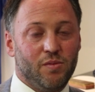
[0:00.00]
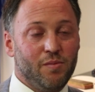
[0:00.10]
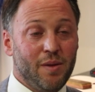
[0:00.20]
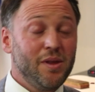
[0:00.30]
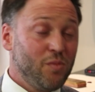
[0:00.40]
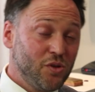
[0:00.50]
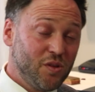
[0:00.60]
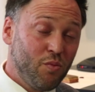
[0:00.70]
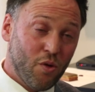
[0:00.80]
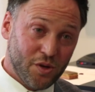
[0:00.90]
maybe the most
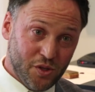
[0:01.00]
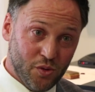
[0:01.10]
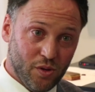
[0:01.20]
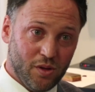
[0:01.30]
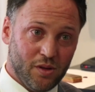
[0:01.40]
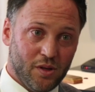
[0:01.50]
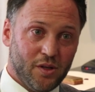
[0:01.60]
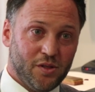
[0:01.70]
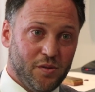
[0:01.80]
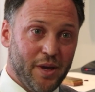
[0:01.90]
important tool
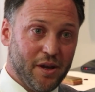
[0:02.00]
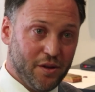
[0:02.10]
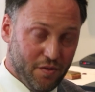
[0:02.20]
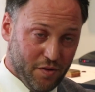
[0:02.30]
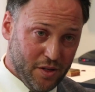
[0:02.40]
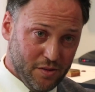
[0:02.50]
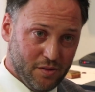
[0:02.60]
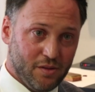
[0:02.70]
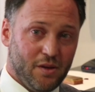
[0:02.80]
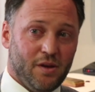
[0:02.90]
to make a
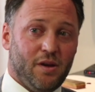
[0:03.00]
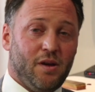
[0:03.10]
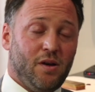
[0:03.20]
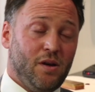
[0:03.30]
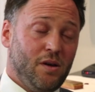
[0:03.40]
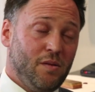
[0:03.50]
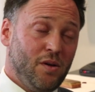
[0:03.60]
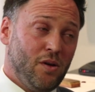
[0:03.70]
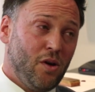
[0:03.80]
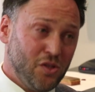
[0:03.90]
difference.
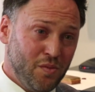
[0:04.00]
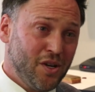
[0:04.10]
Also